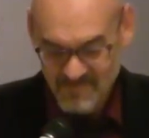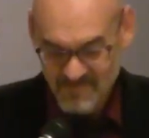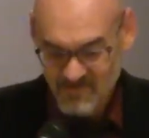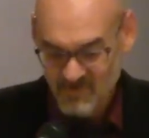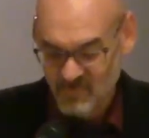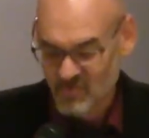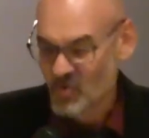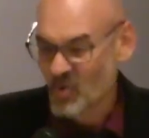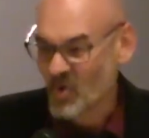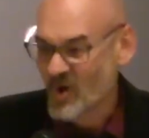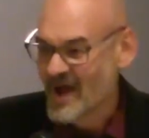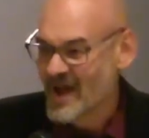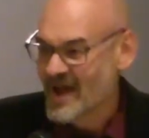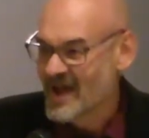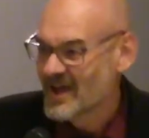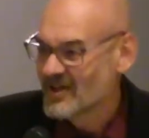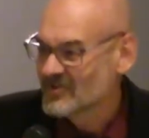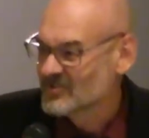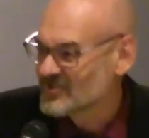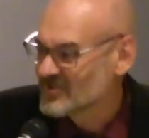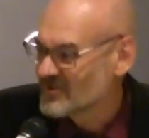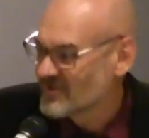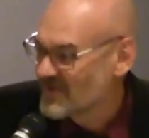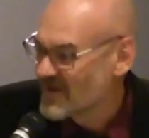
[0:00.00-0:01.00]
So I
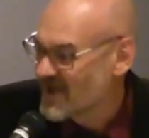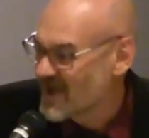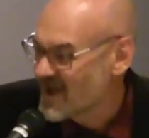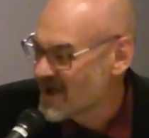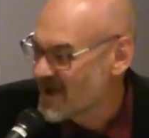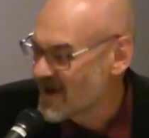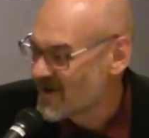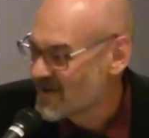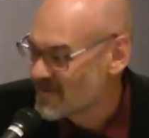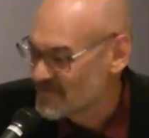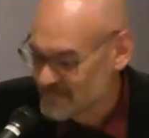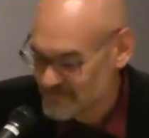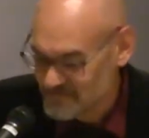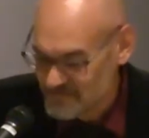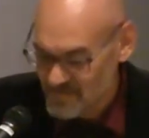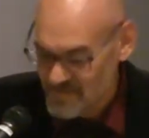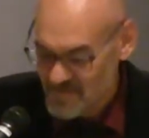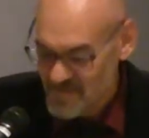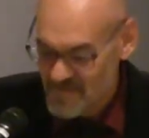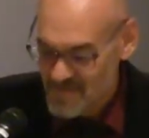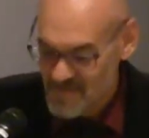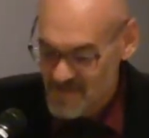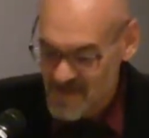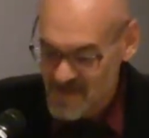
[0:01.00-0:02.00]
ask you now,
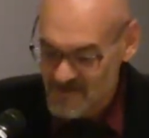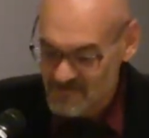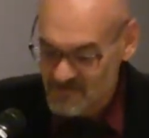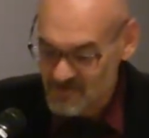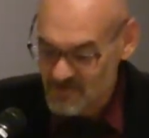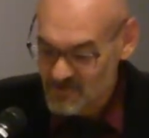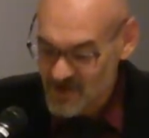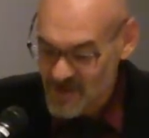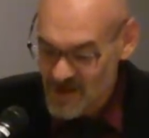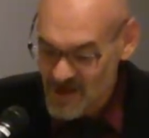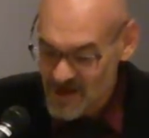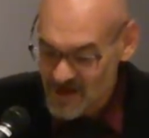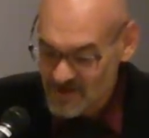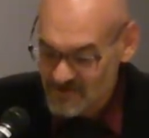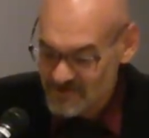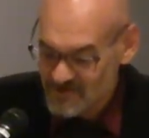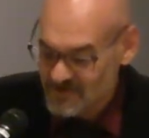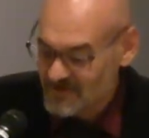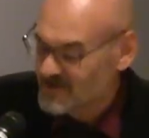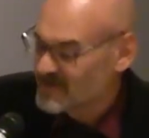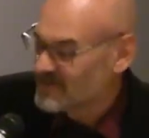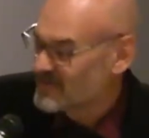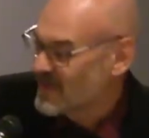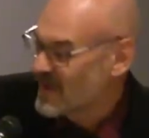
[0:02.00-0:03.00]
have you
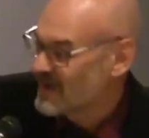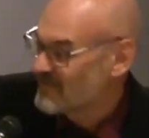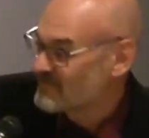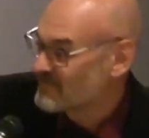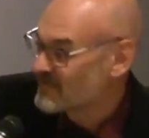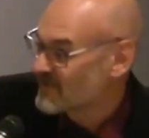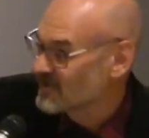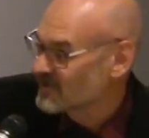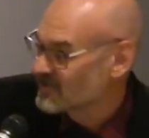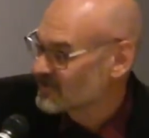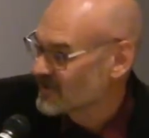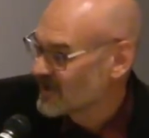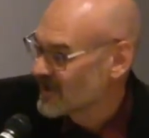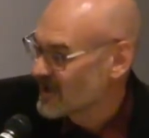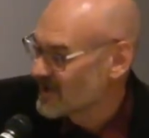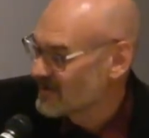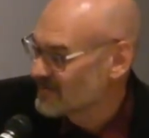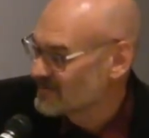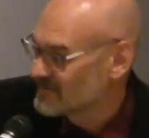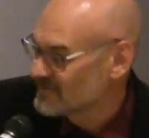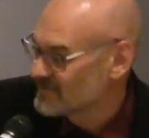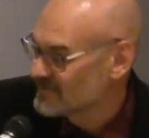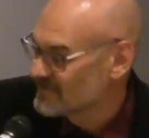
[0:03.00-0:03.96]
lost that first love?